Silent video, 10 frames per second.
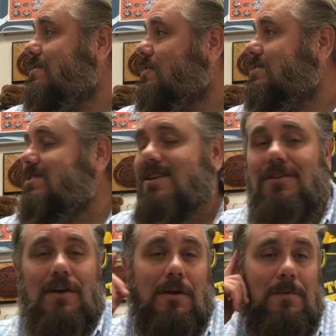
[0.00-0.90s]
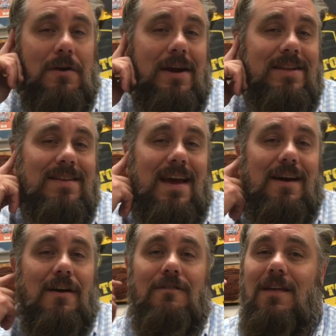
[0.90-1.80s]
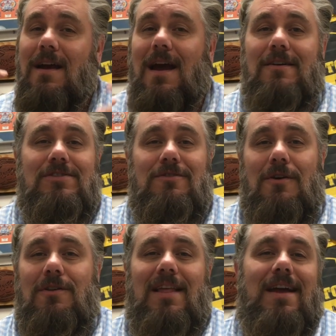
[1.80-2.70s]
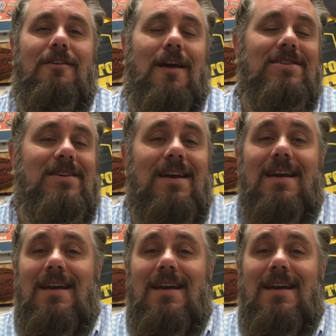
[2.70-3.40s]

You can see on the community tank over there how it's growing like crazy.